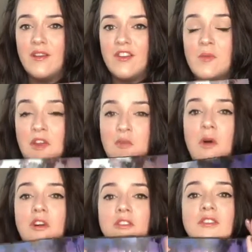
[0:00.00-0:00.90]

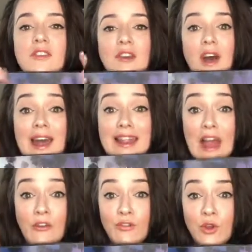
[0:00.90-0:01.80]
Smashbox, I
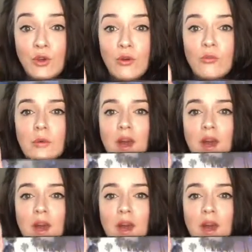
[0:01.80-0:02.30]
love you.